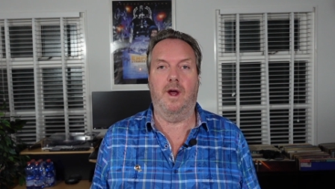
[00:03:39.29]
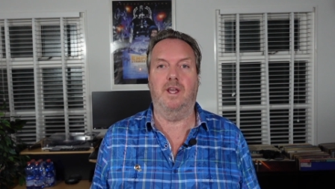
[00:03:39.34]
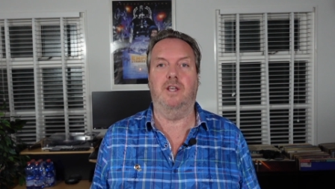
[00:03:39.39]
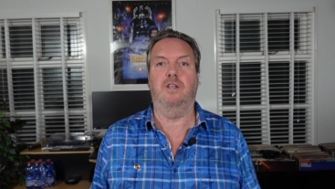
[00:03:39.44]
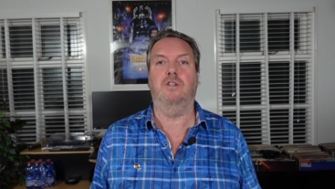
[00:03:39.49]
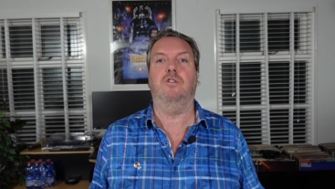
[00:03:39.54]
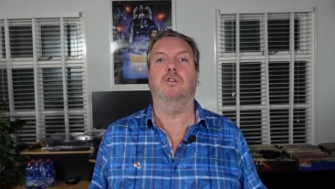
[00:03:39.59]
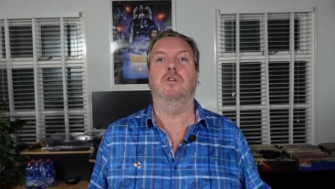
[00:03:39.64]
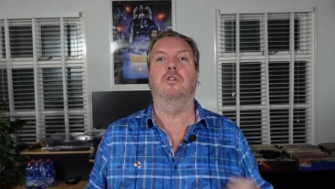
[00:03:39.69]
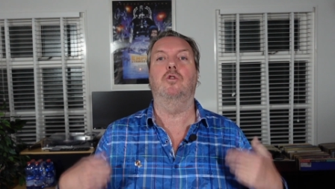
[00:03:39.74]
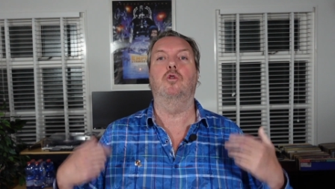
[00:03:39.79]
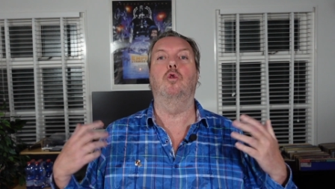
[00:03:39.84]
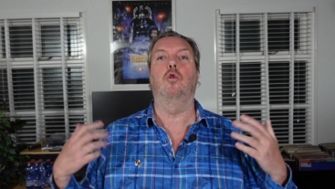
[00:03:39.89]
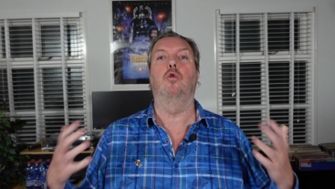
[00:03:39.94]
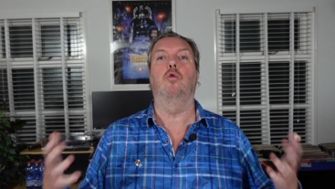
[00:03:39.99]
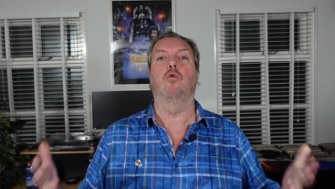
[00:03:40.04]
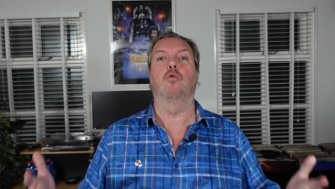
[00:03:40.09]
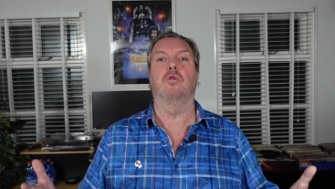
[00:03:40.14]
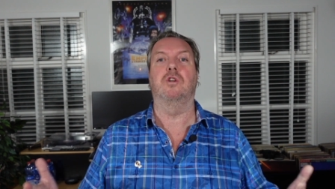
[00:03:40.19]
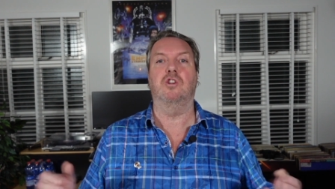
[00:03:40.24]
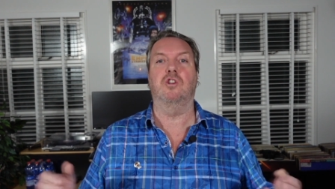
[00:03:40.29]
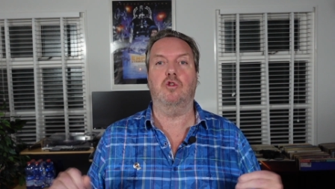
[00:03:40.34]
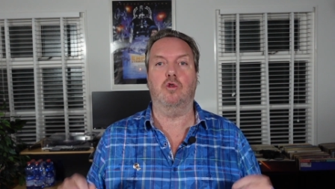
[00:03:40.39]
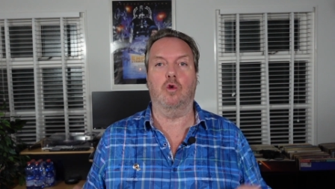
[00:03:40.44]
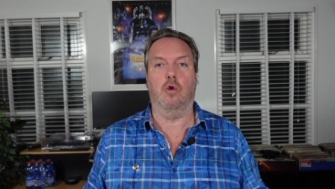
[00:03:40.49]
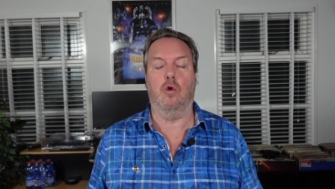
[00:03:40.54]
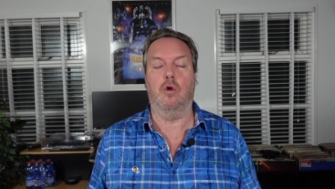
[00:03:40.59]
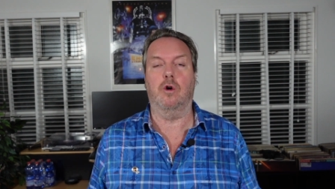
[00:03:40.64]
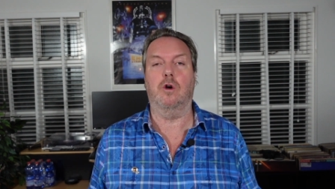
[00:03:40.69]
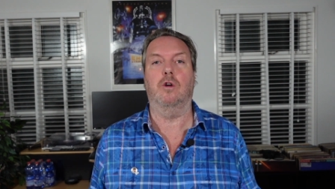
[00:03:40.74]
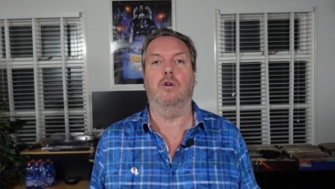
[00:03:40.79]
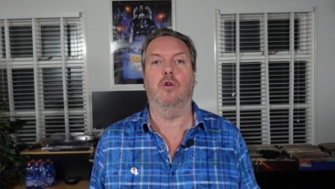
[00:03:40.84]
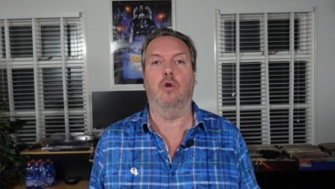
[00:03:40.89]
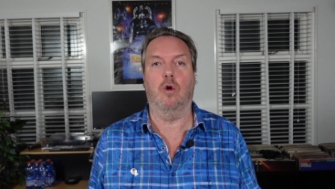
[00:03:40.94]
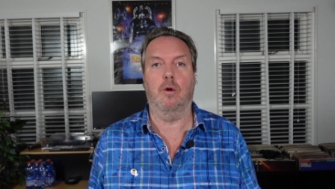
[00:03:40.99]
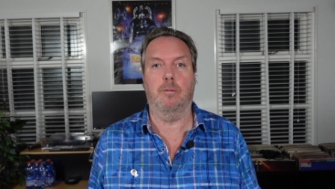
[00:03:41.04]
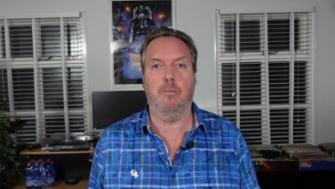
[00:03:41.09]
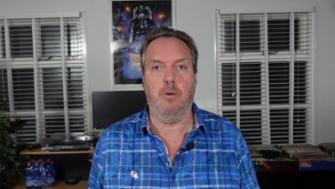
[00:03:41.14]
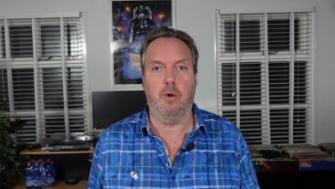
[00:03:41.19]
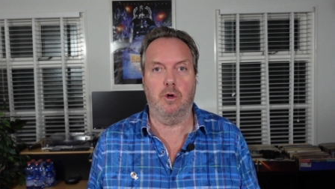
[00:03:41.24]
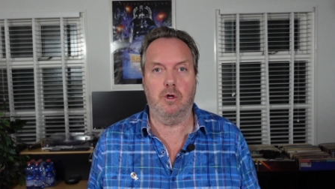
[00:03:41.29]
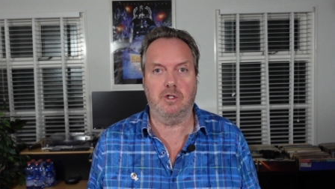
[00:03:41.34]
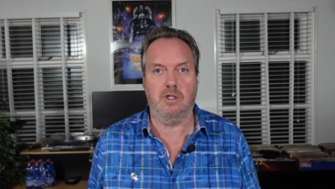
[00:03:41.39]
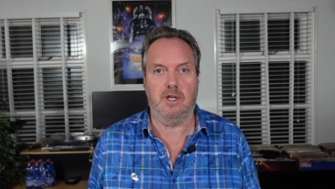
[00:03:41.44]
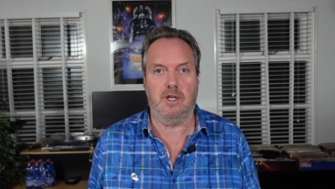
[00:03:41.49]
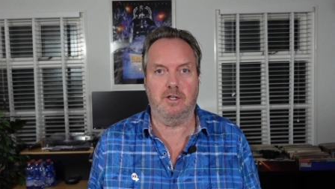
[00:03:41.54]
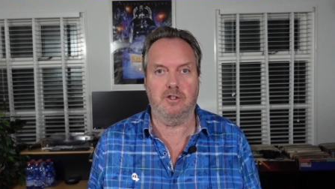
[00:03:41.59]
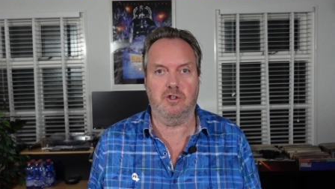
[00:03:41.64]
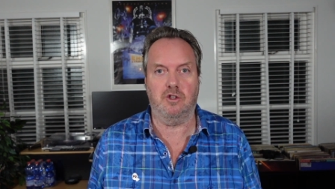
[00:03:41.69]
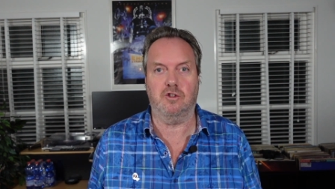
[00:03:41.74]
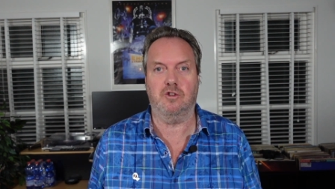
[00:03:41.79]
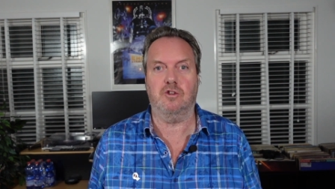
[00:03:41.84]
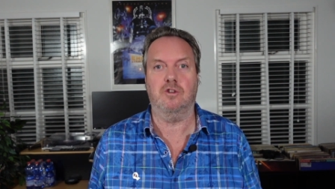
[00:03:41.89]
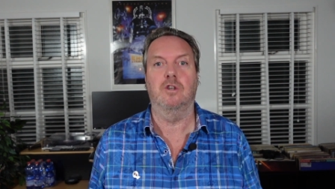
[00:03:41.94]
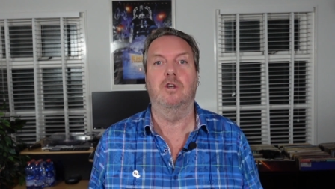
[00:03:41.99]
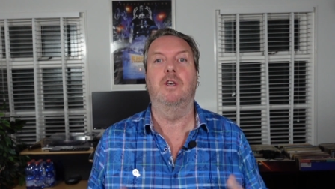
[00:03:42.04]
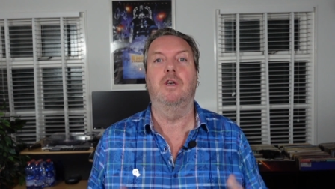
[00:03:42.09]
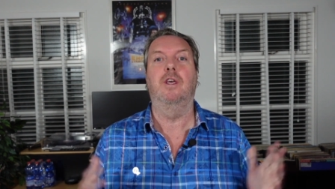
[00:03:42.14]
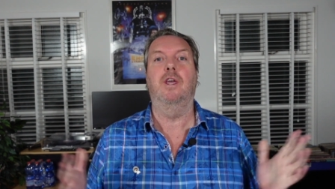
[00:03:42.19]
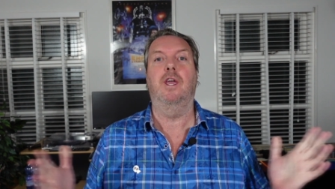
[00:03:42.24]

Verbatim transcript: ways to restore your purchases.